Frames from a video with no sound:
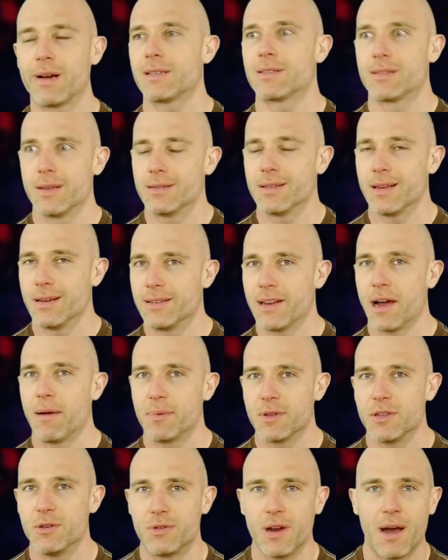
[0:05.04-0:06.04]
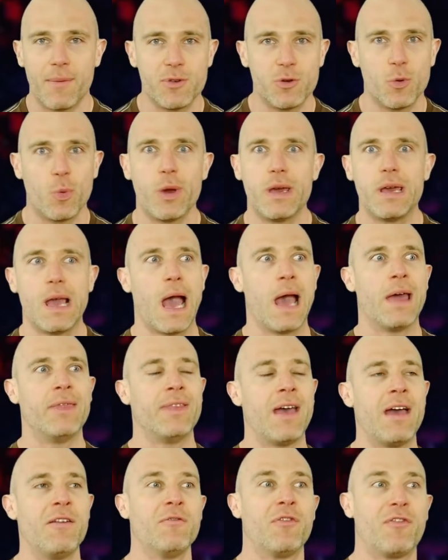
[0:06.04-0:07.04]
wrestlers in WWE
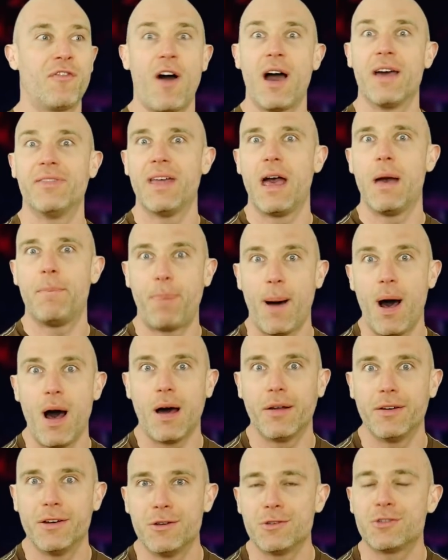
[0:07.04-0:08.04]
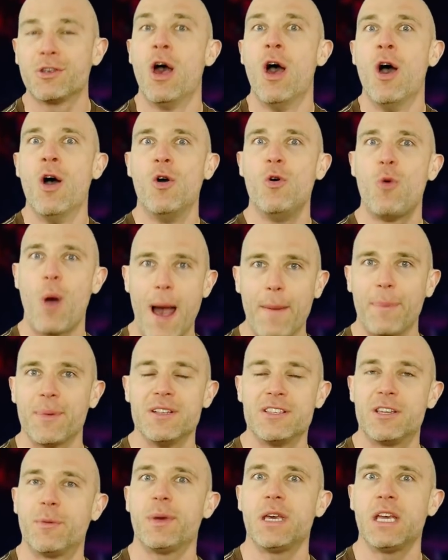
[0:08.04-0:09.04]
and then find their partners who
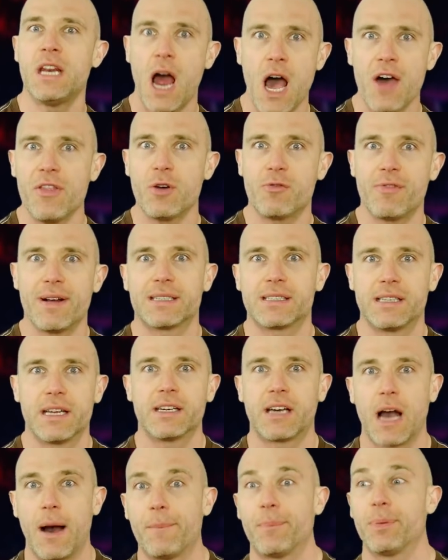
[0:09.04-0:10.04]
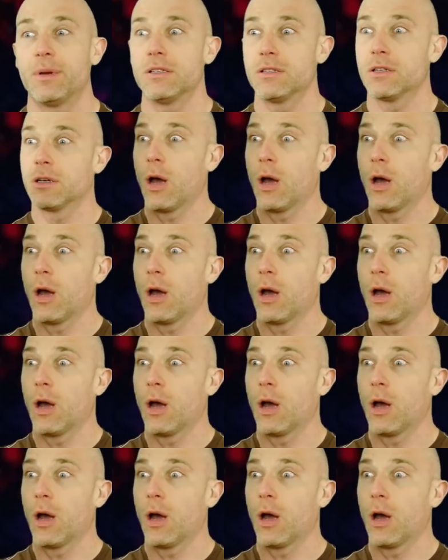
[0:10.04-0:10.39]
happen to be in other wrestling companies